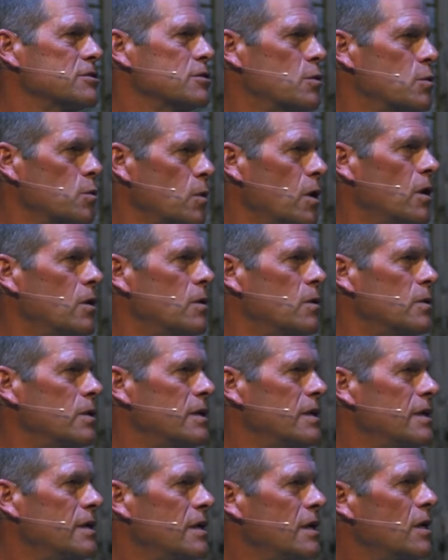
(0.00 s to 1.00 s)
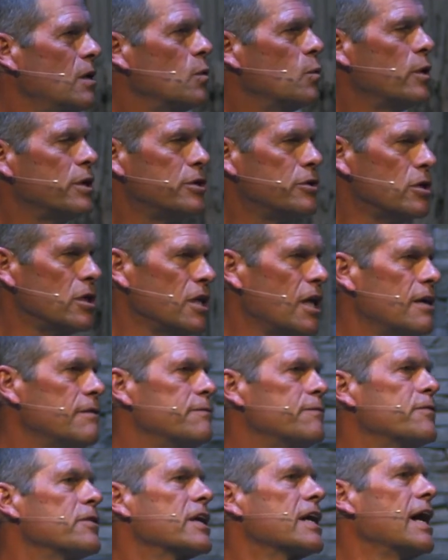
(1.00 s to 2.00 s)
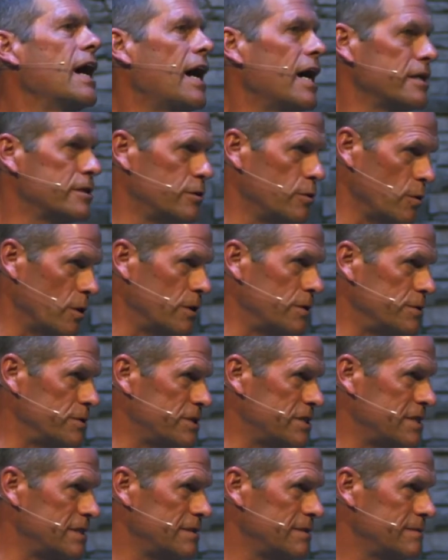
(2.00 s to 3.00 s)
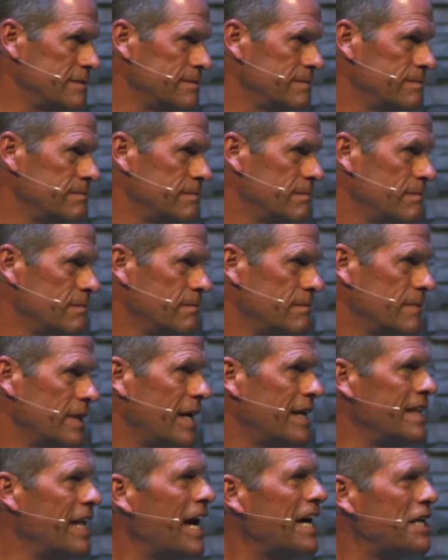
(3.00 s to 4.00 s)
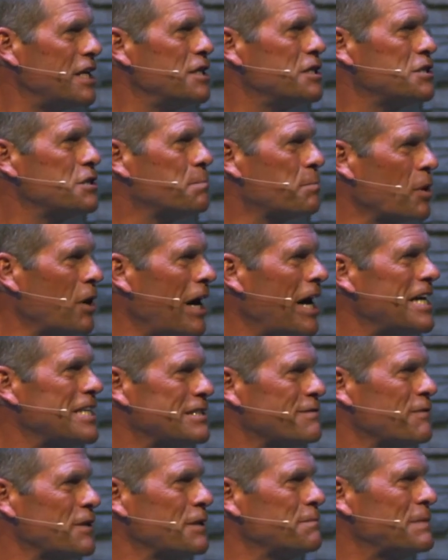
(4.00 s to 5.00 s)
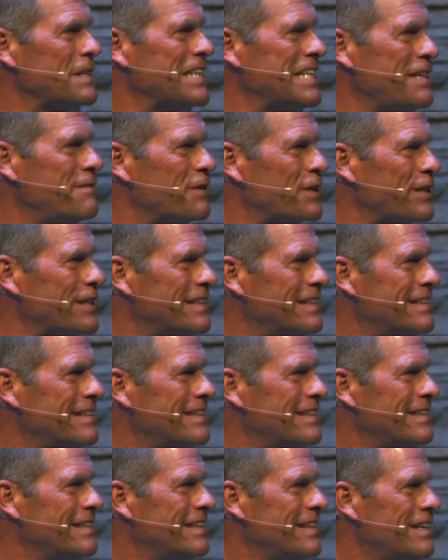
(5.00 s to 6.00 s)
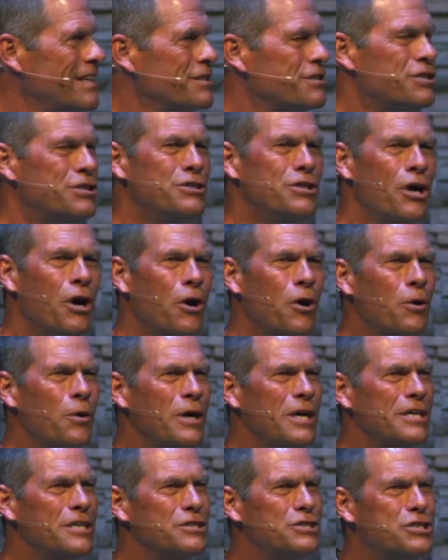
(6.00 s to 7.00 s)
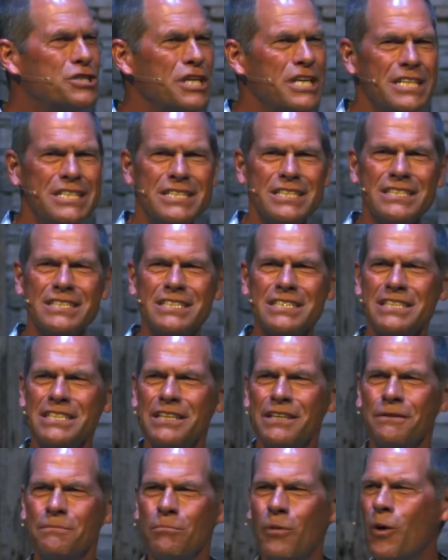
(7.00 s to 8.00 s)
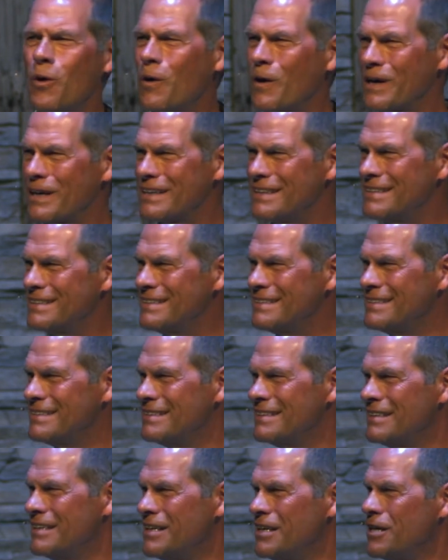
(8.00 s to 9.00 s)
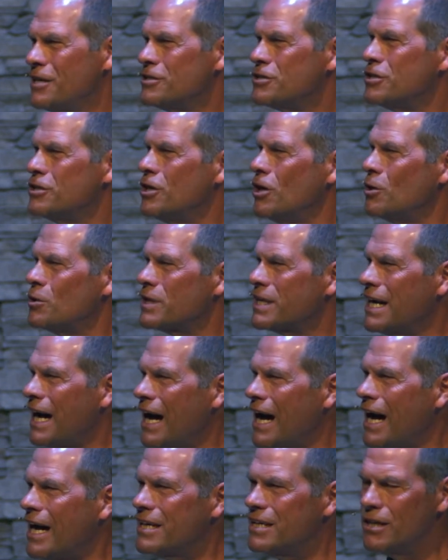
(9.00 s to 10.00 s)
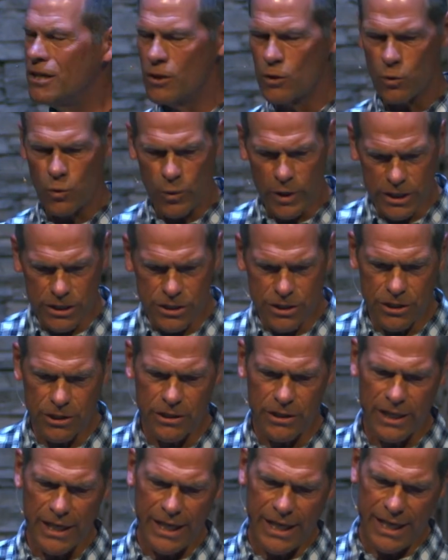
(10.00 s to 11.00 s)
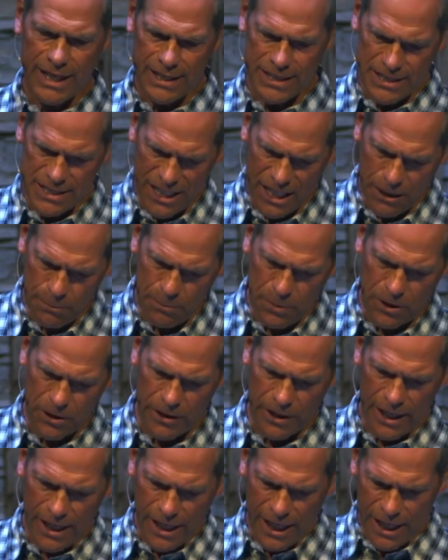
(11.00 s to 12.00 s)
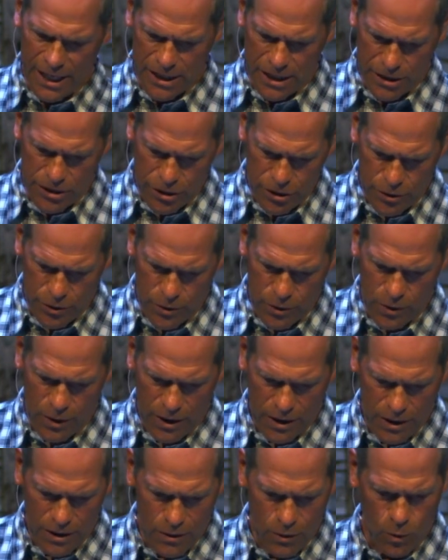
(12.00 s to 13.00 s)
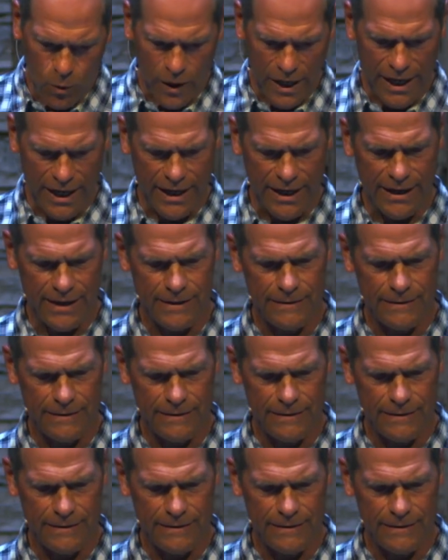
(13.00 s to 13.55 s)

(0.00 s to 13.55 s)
grow when your love for God grows. And that is the prize for the believer, to know Jesus more, to know God richer and deeper in a new way.